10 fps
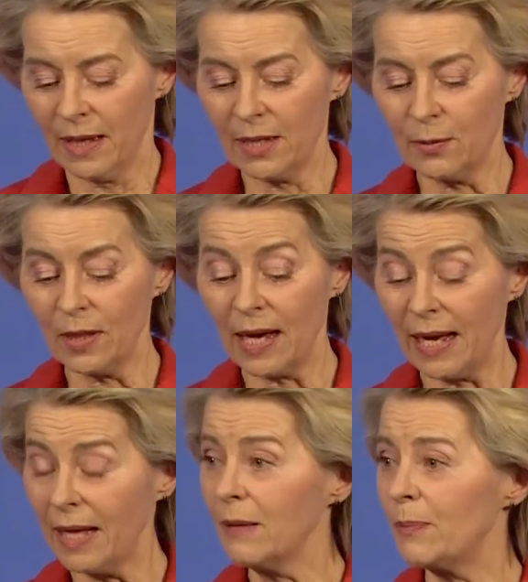It will
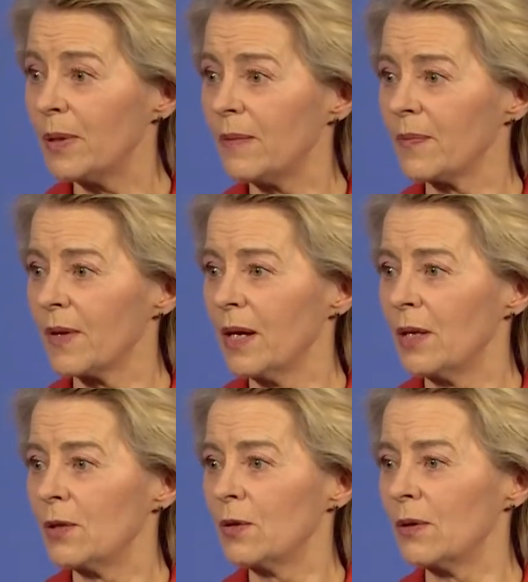help
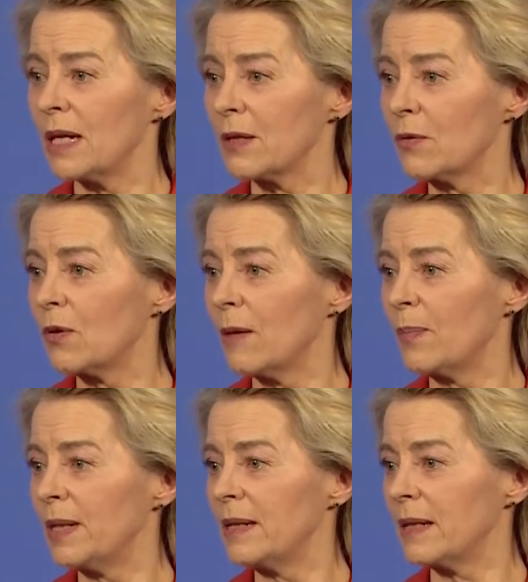us to
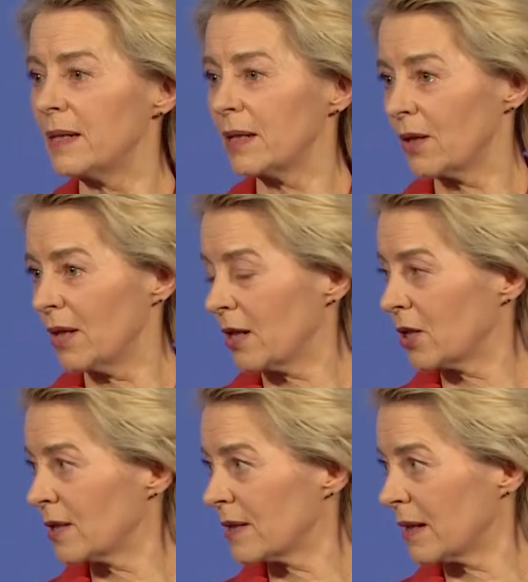complete
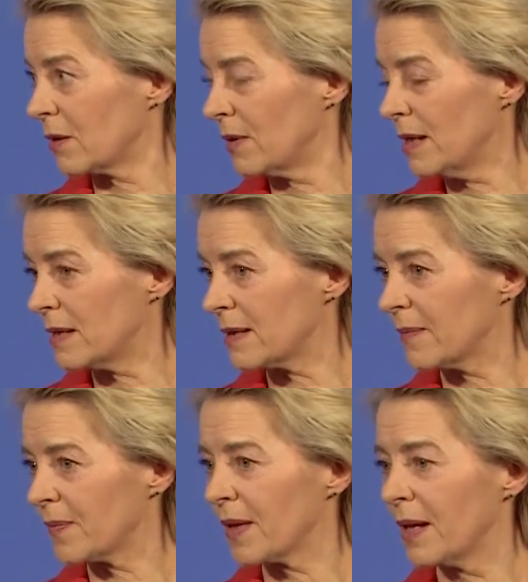interconnections and grids
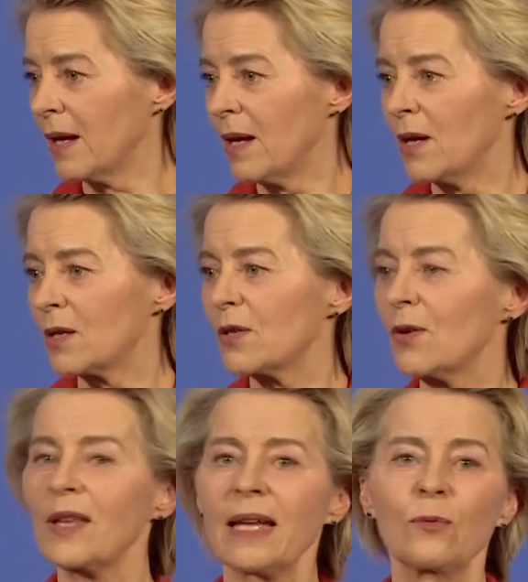
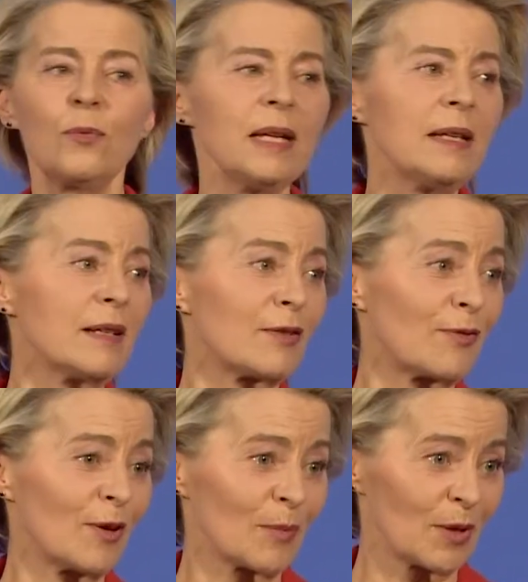so that wind
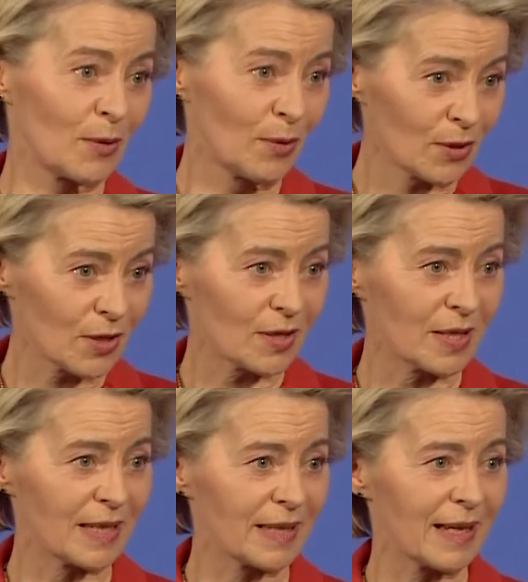from the North
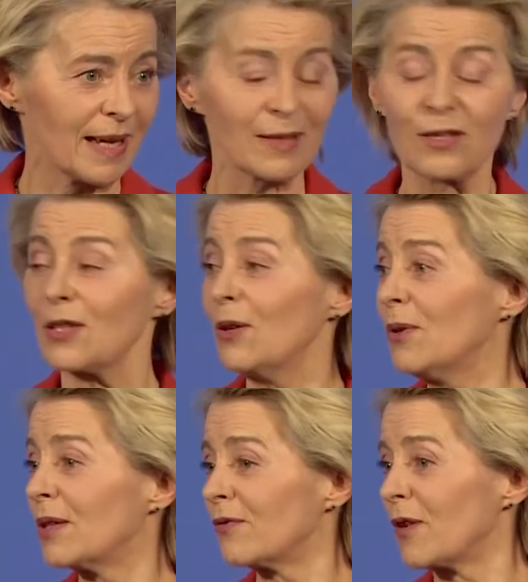Sea and
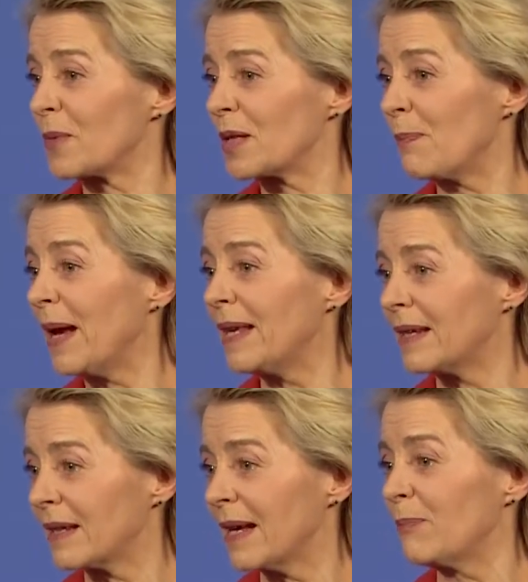solar from
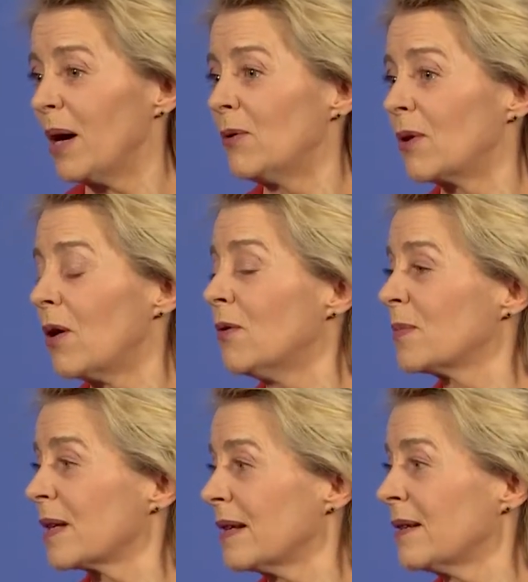Spain can power
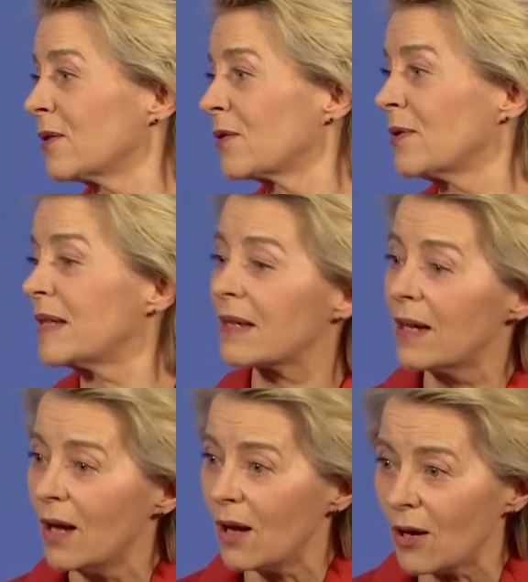homes and industries
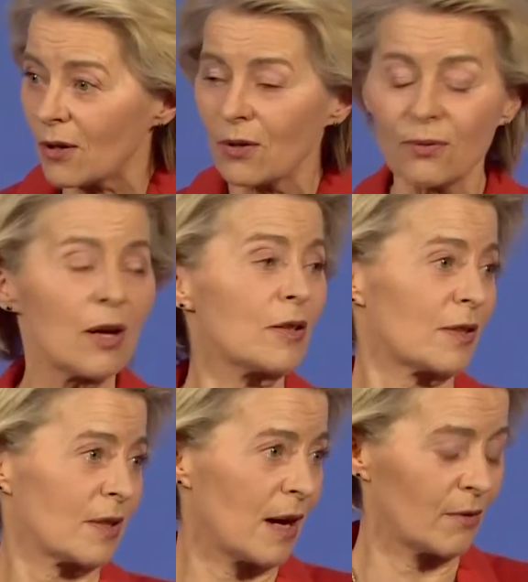
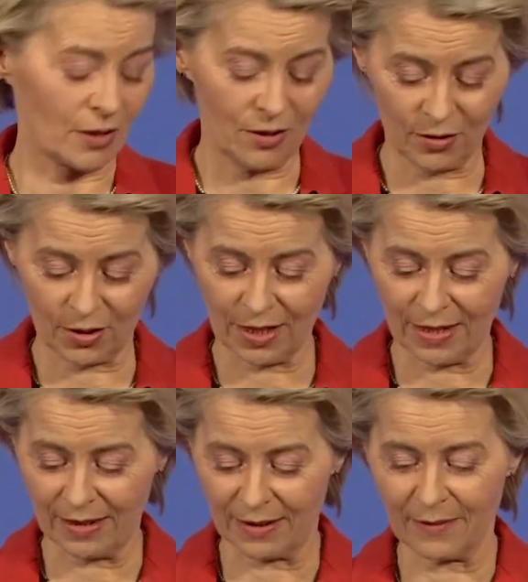across our
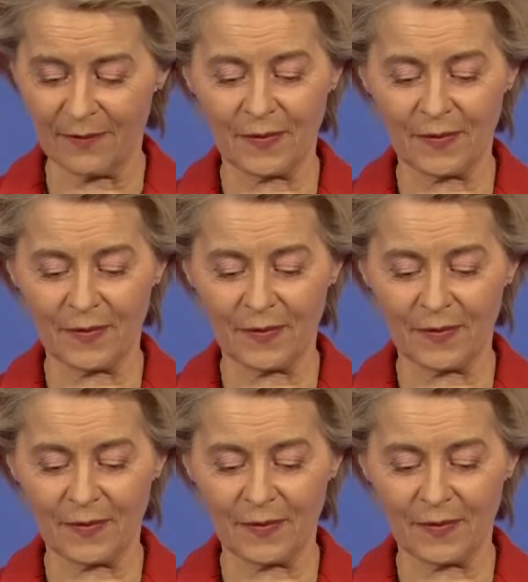continent.